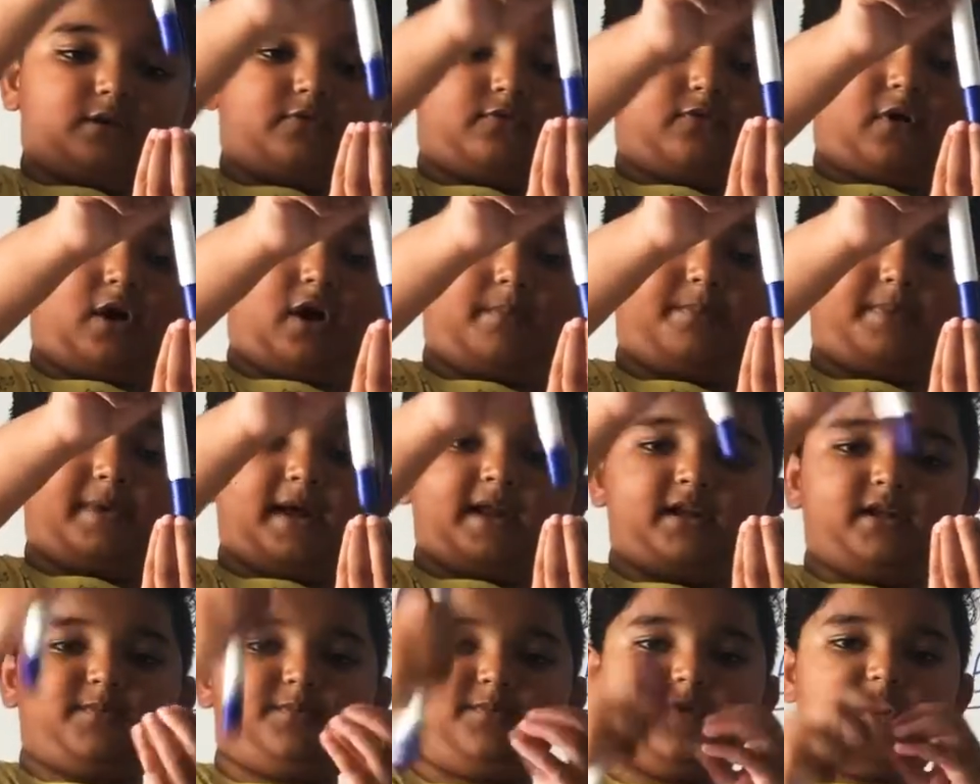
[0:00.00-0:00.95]
drop
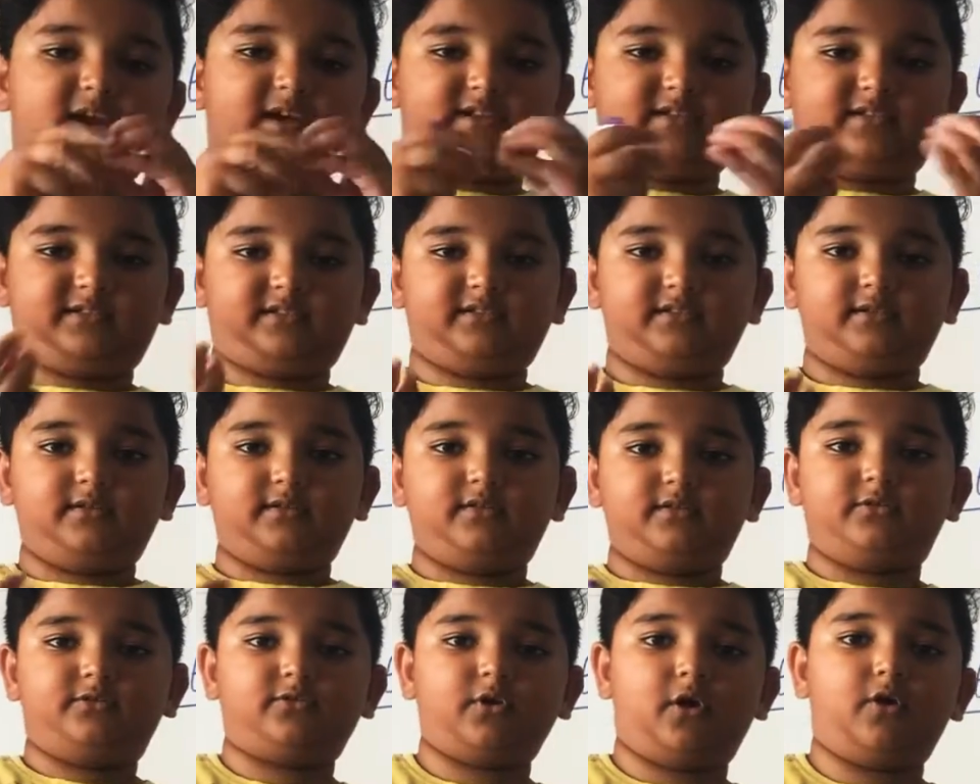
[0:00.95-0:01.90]
and it breaks.
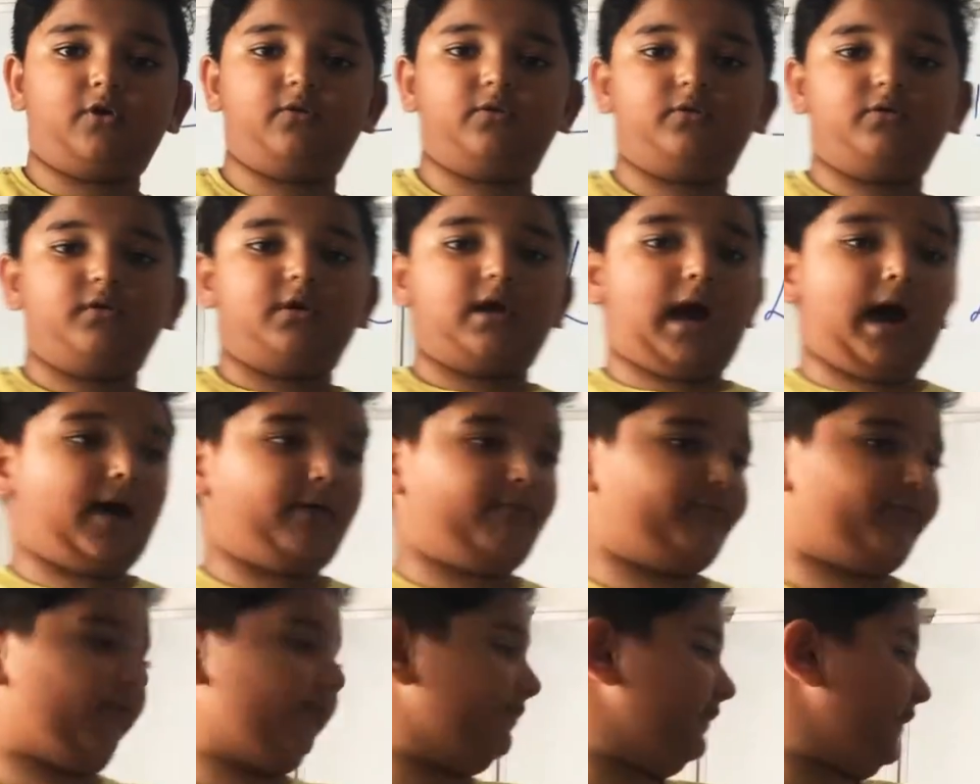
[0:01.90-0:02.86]
So half
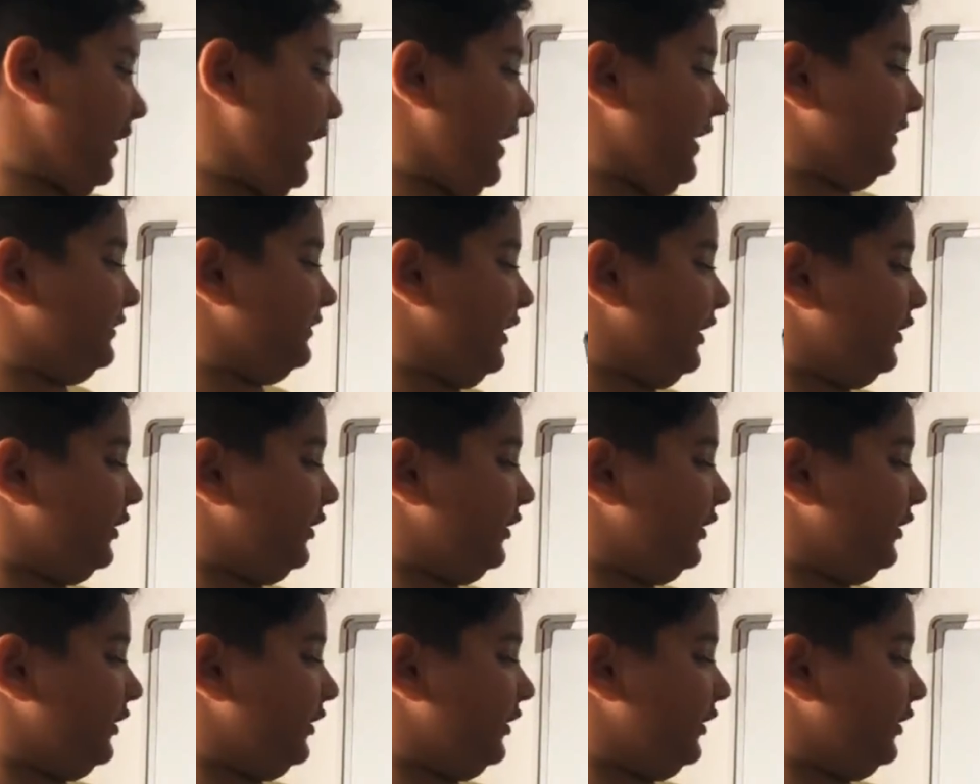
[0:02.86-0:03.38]
of the eggs are